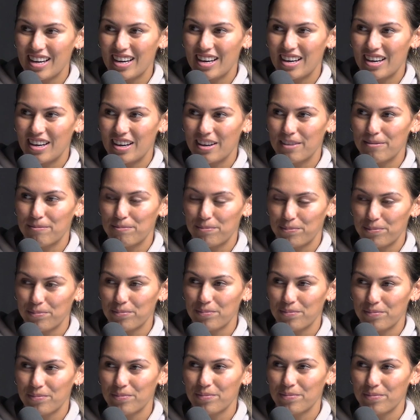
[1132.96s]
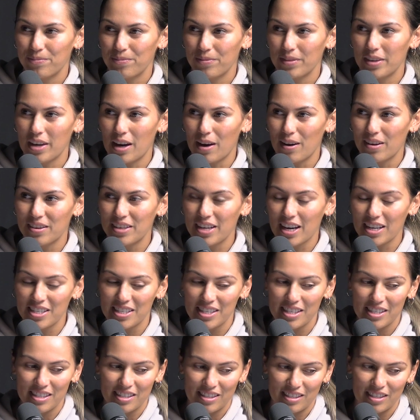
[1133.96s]
Yeah, like let's yeah, and
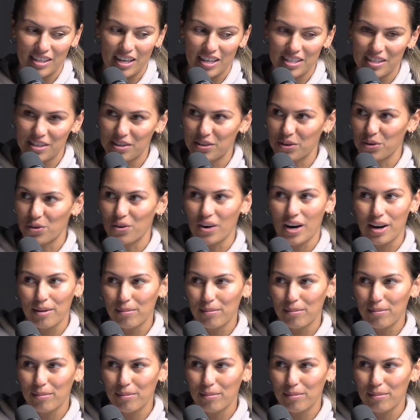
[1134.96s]
Yazzy's Yazzy's a